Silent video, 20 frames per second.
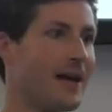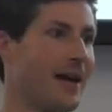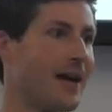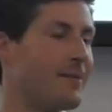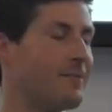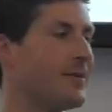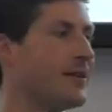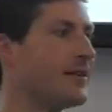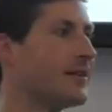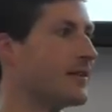
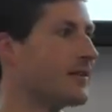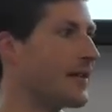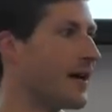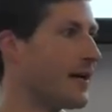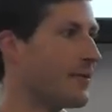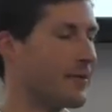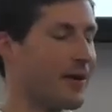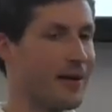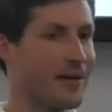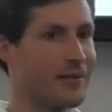and be the
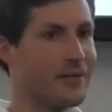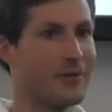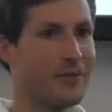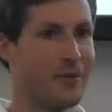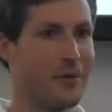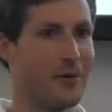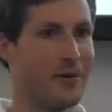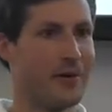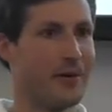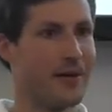same kind of
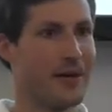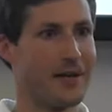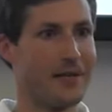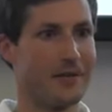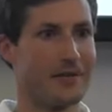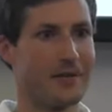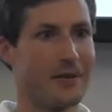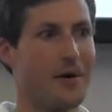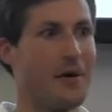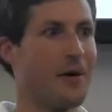story
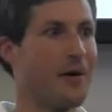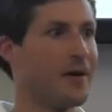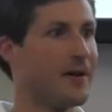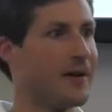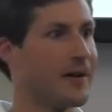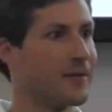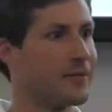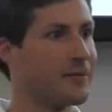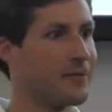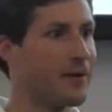as R and
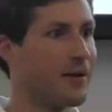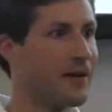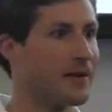S+.